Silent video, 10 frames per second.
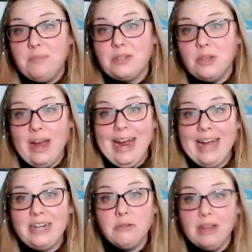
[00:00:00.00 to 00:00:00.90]
so I
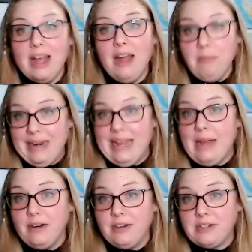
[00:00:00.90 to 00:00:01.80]
had yeah. to rely on my
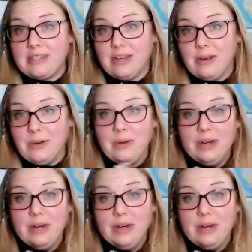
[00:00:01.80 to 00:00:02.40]
neighbors. So